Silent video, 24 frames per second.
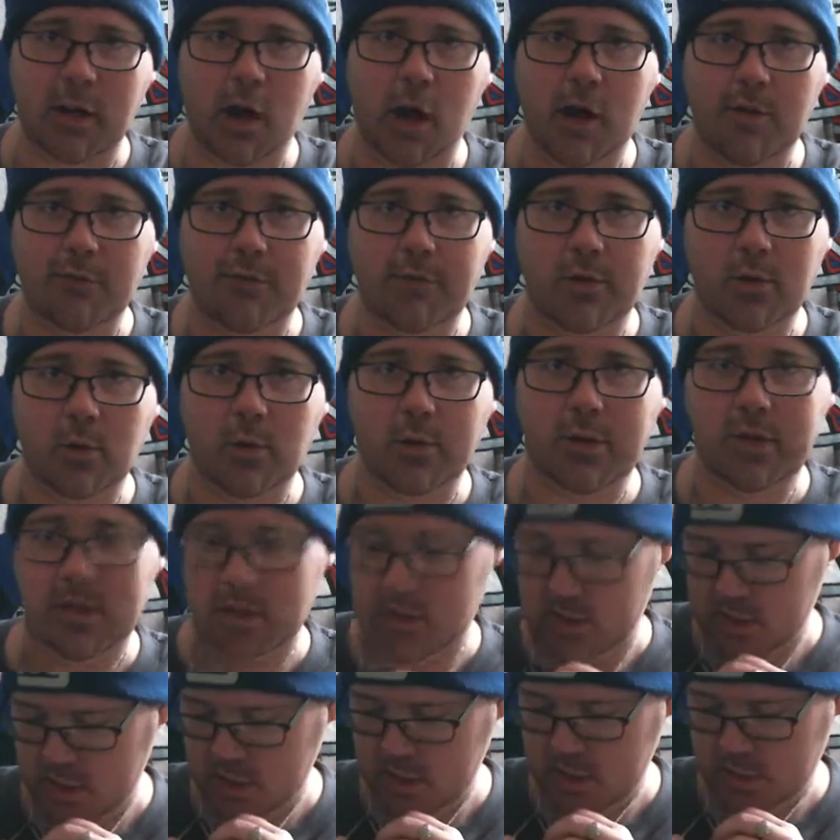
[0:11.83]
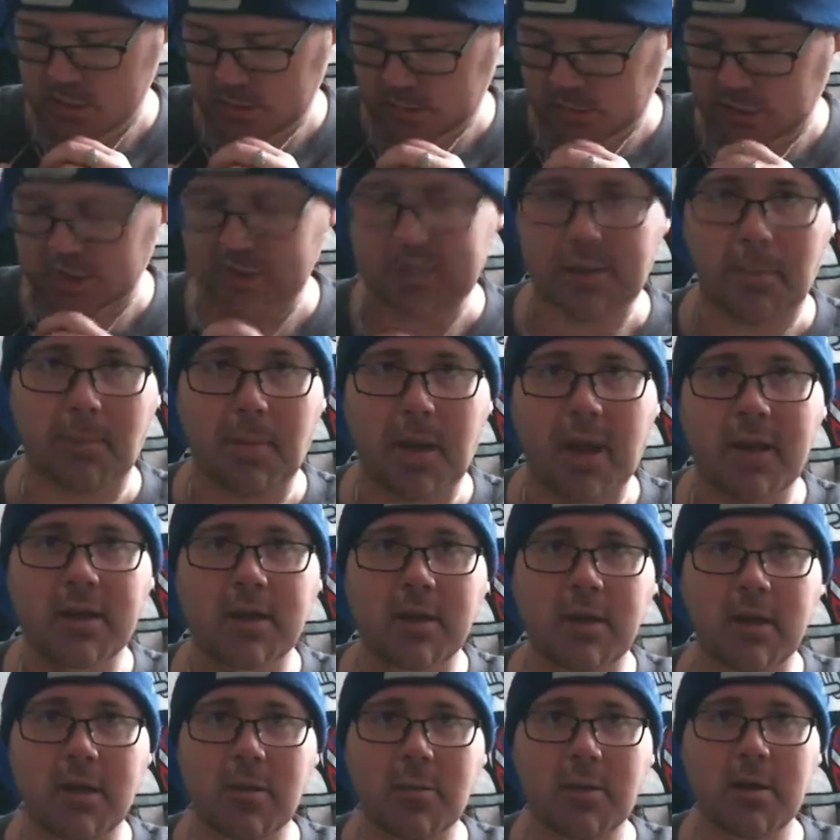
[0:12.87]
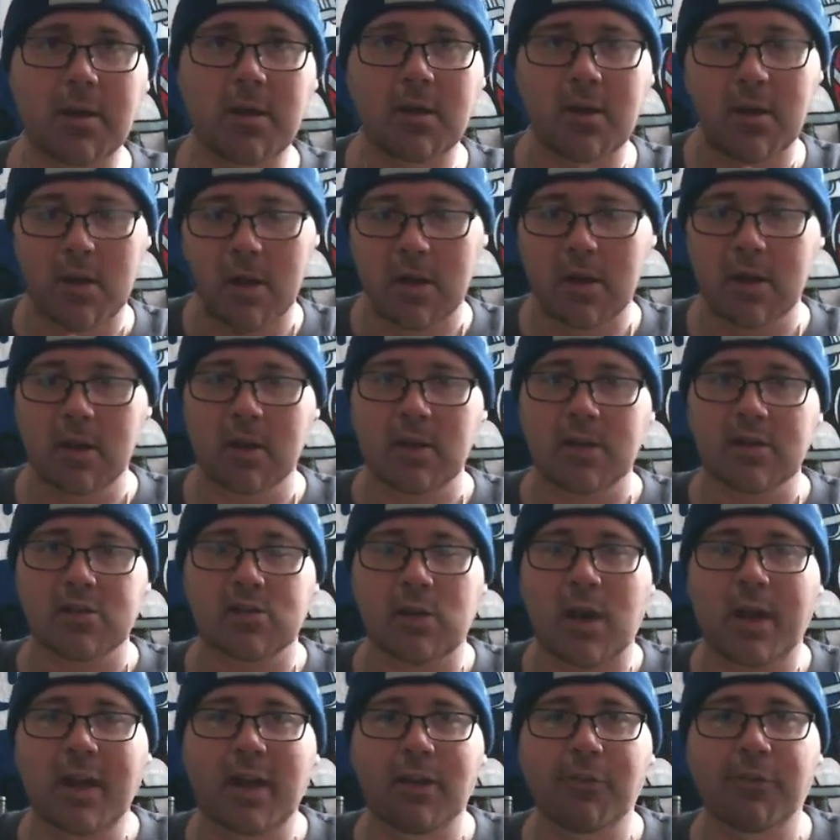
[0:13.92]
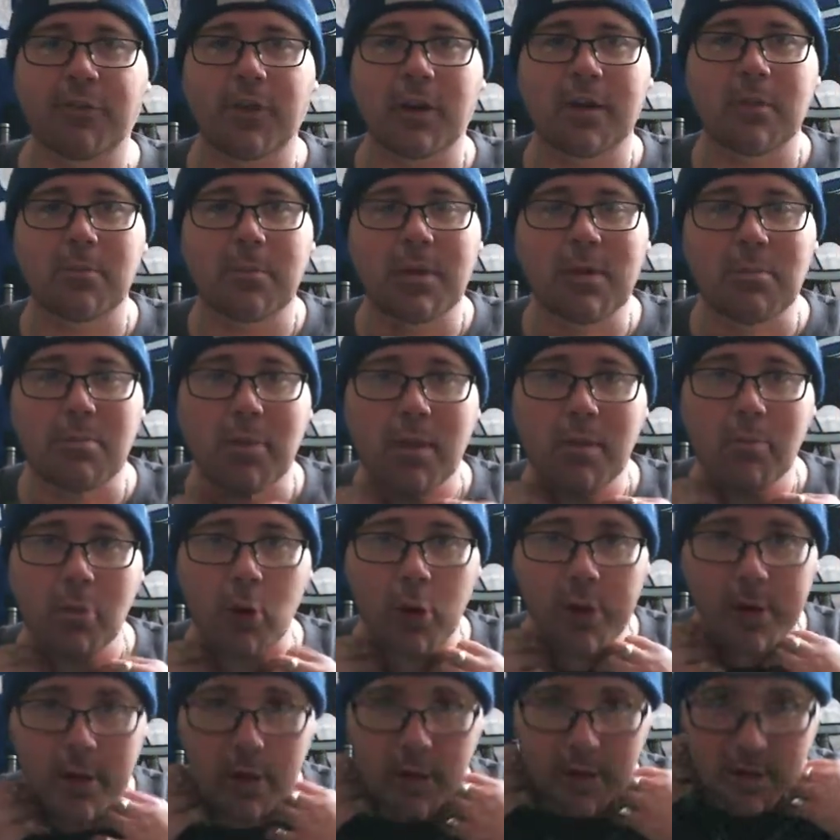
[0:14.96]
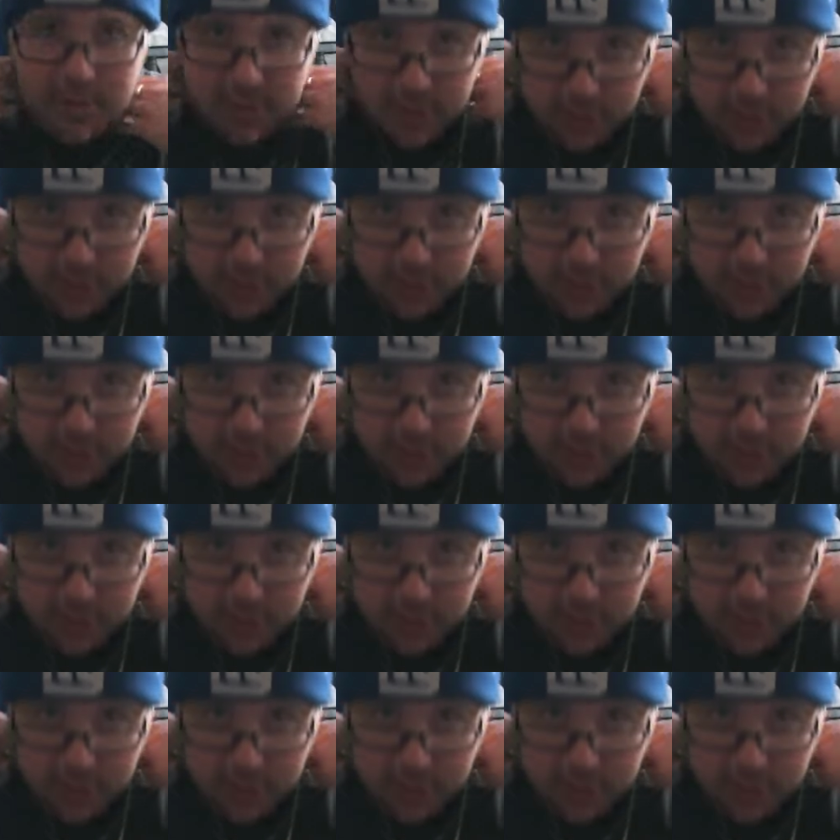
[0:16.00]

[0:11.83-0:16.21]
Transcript: gone for a week, so she's abandoning me, so I got to fucking be big boy Ernie, and